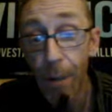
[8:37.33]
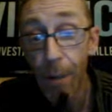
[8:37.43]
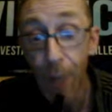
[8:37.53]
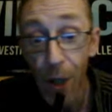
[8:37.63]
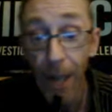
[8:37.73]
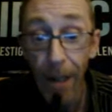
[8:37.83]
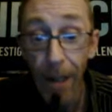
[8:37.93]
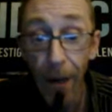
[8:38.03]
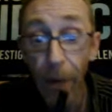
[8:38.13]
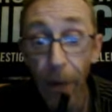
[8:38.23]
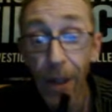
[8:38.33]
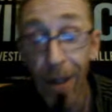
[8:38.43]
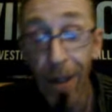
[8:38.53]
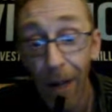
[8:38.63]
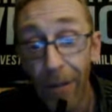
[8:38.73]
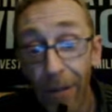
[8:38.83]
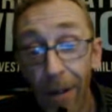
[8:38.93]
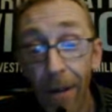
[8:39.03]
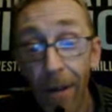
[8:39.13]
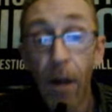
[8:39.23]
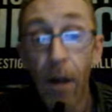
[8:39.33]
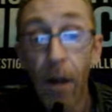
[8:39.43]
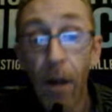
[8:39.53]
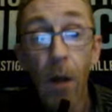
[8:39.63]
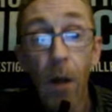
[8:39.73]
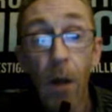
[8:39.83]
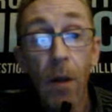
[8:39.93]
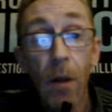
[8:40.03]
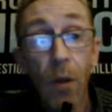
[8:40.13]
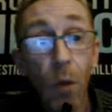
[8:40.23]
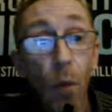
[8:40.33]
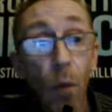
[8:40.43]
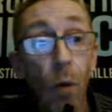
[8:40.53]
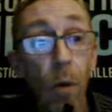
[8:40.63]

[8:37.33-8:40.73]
they were projected around the craft. So,